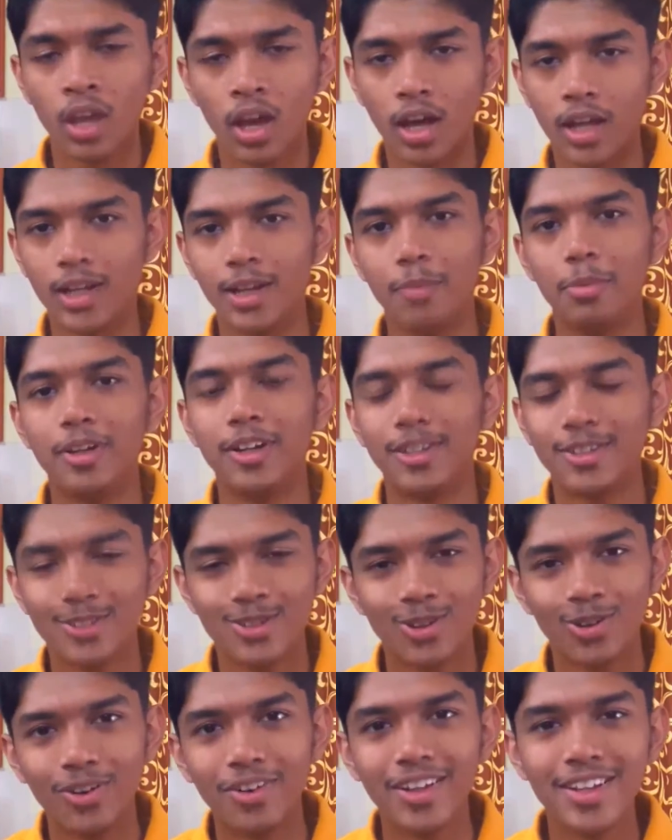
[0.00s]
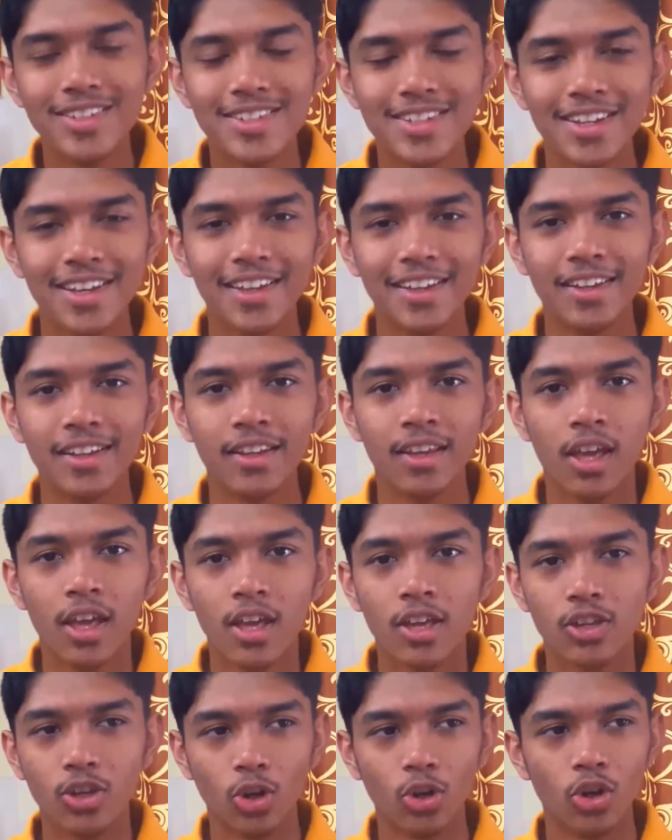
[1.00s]
unlimited storage in
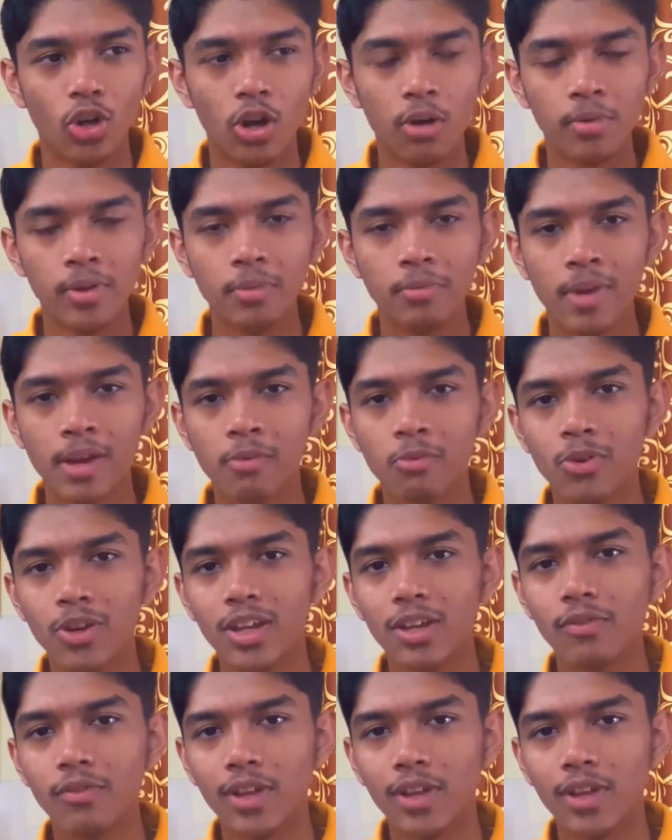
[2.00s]
your normal memory.